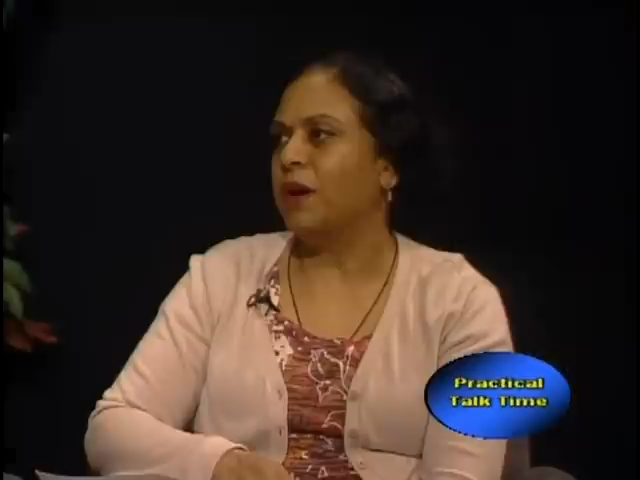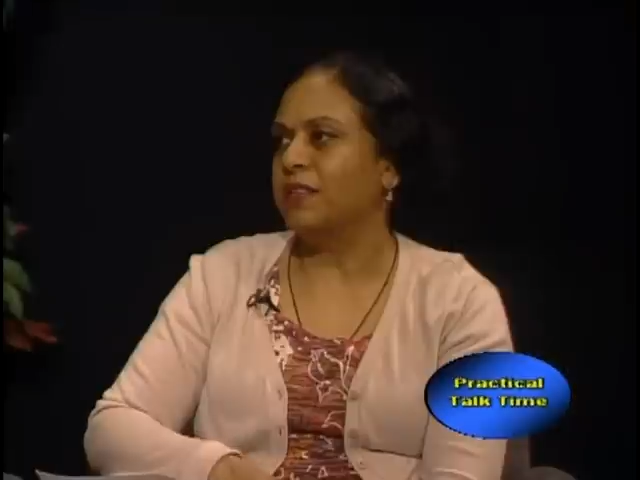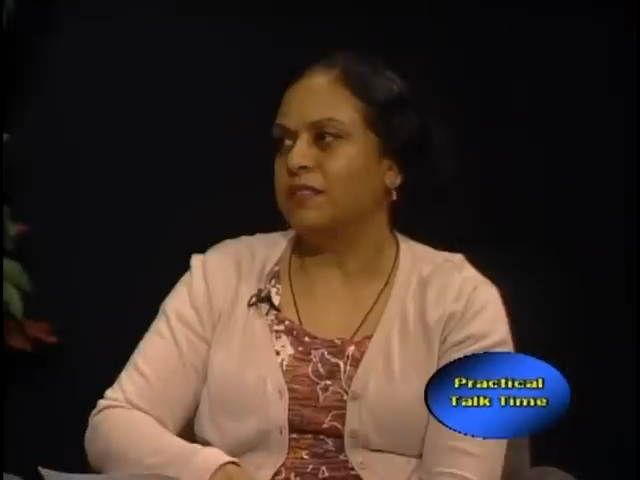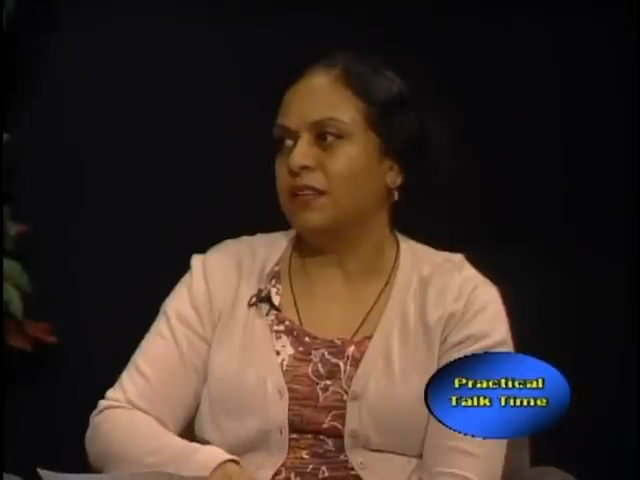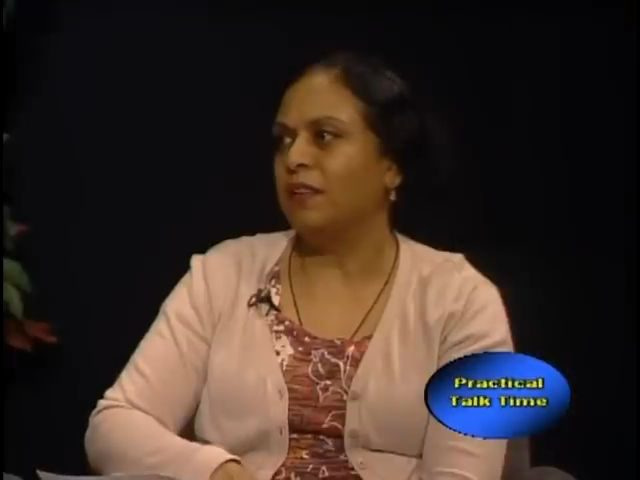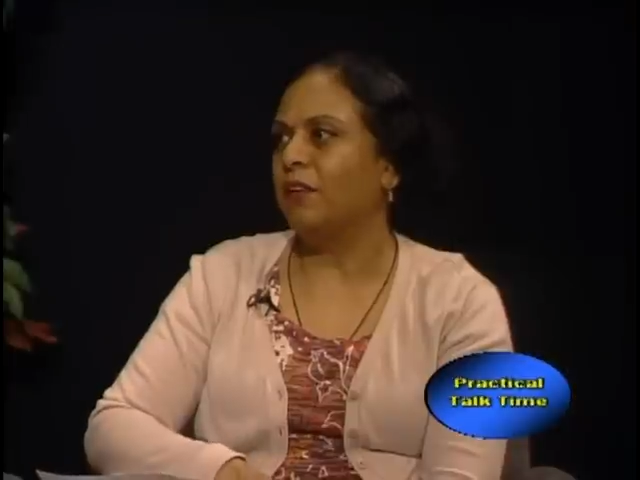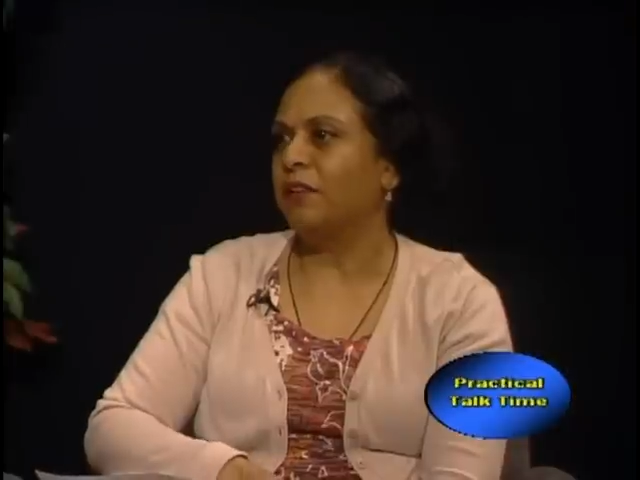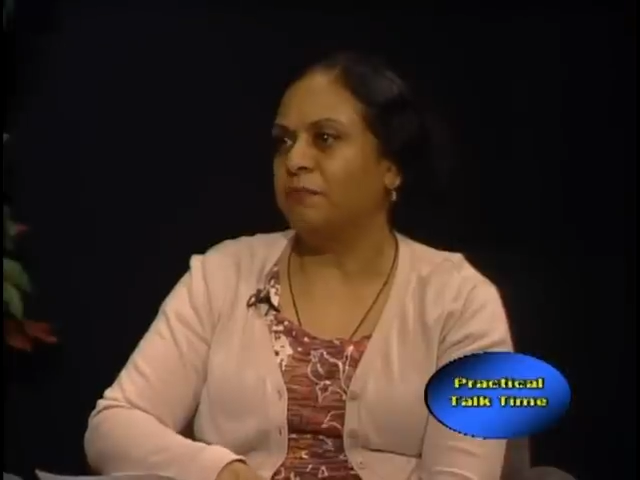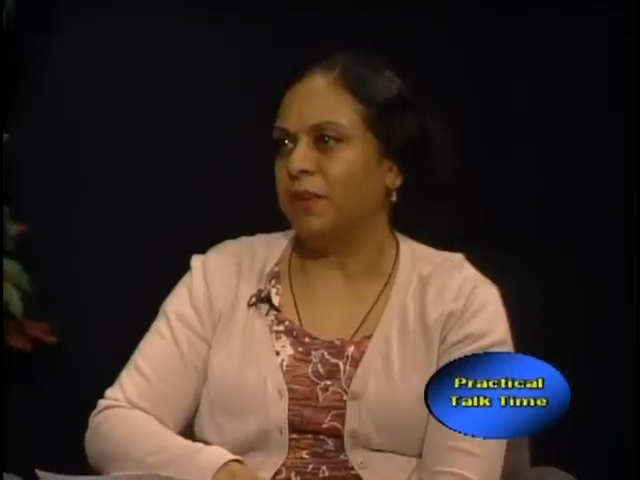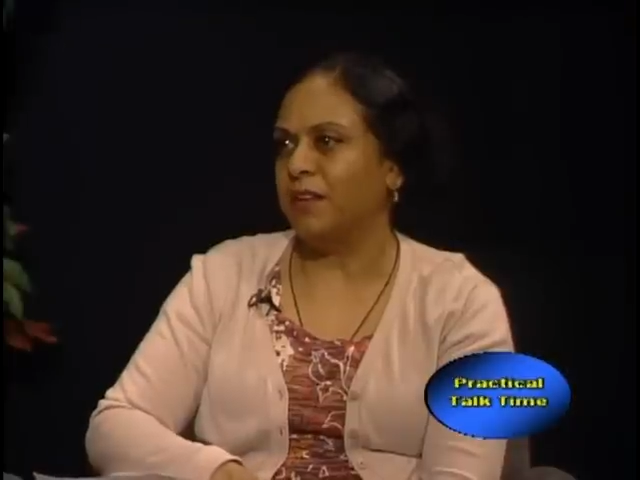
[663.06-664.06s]
I see a lot
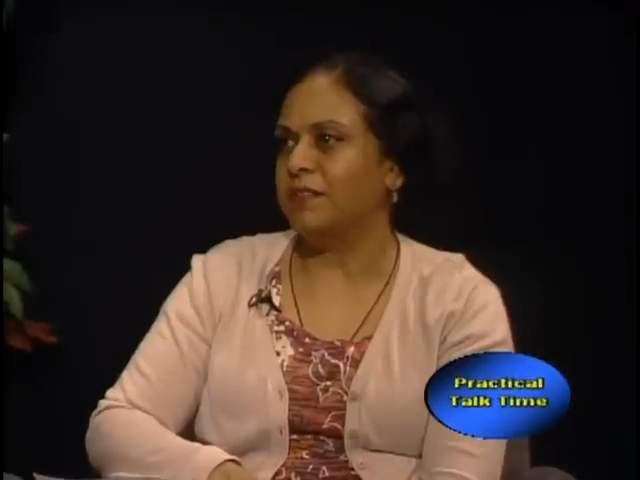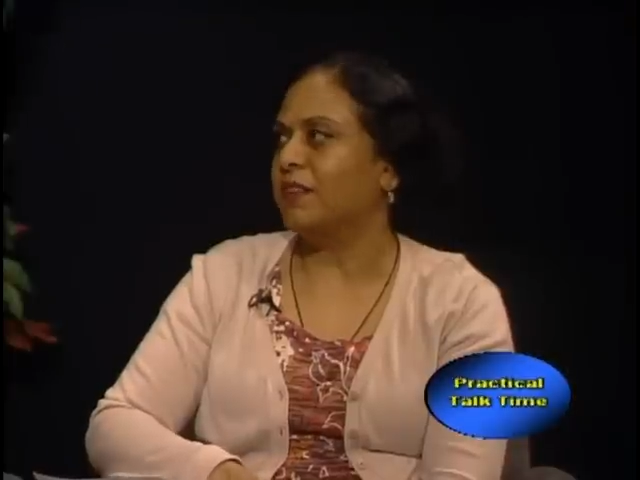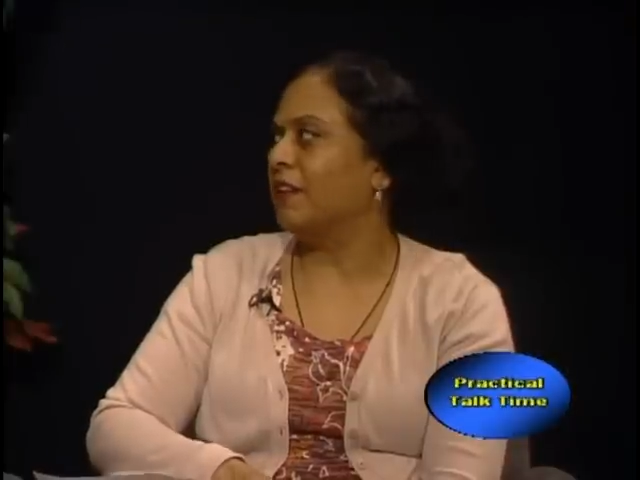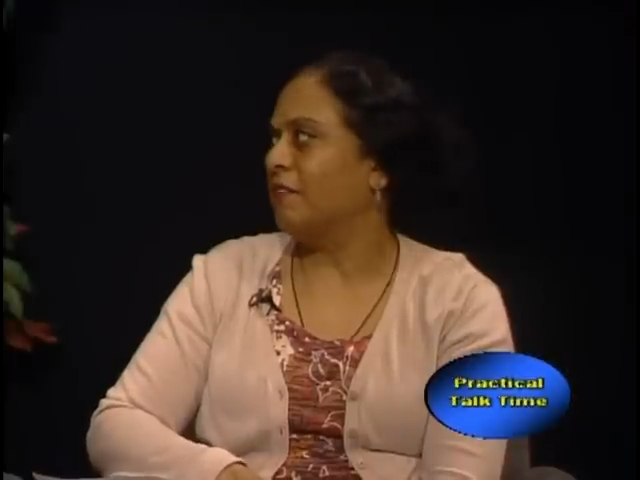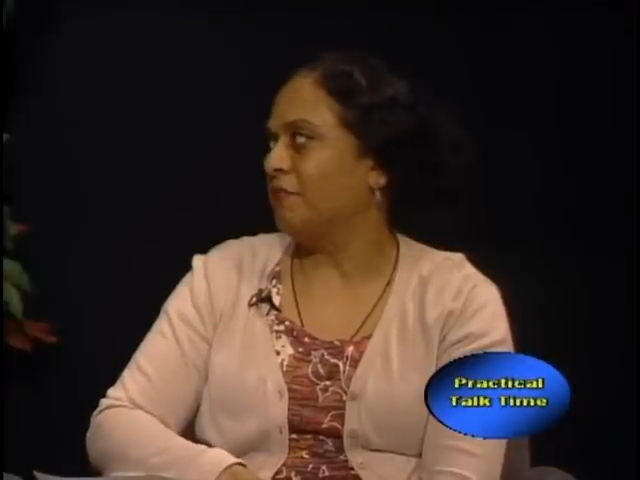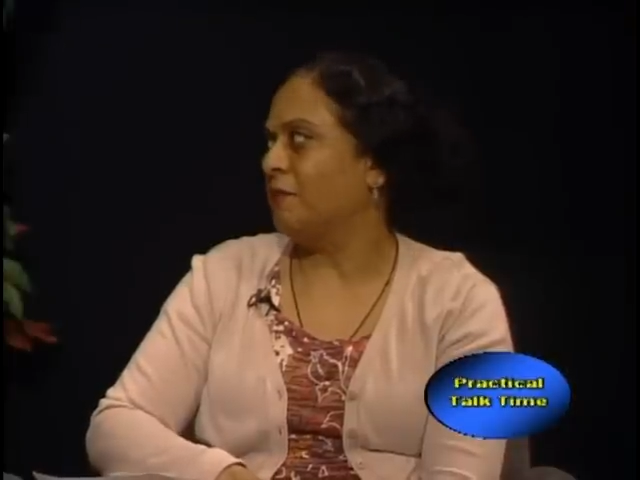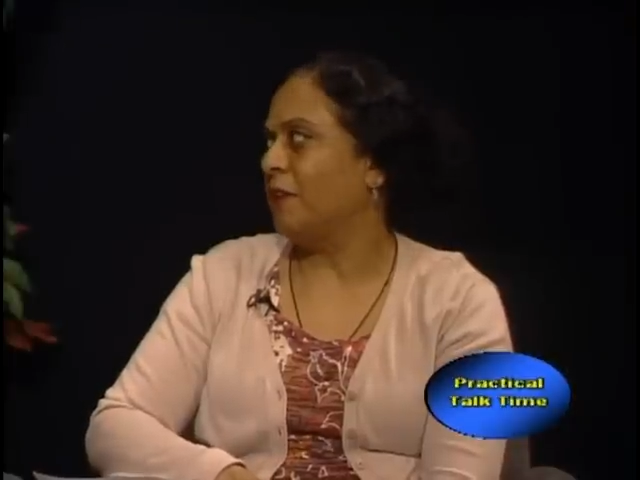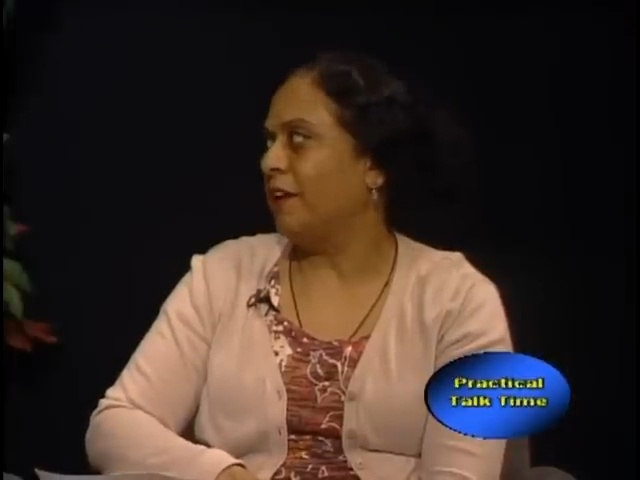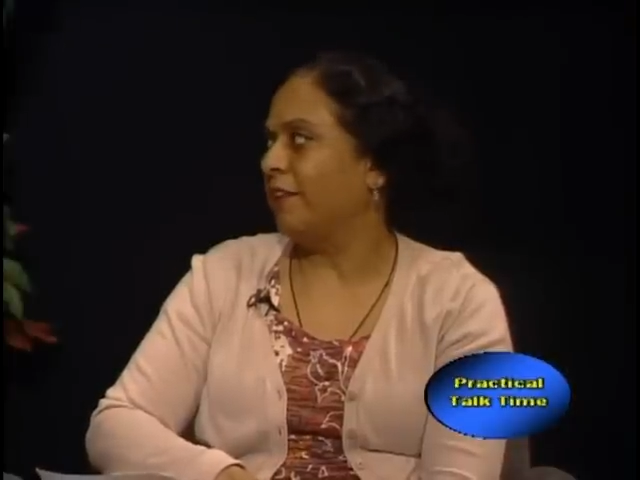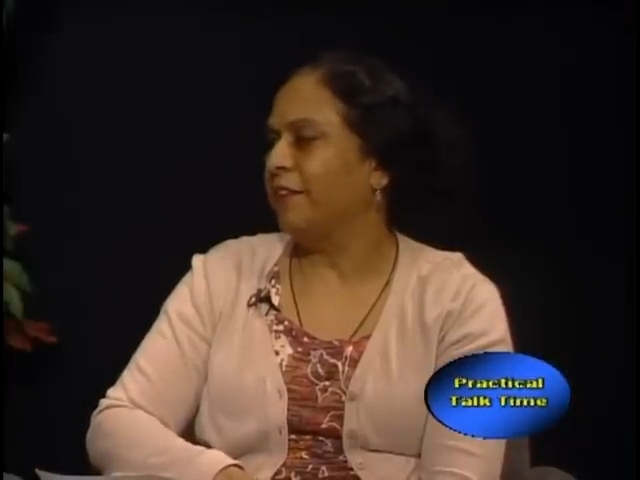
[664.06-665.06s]
of plastic
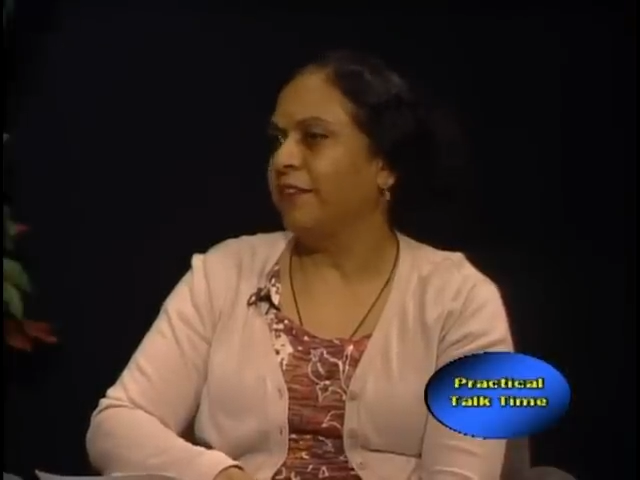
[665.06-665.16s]
everywhere.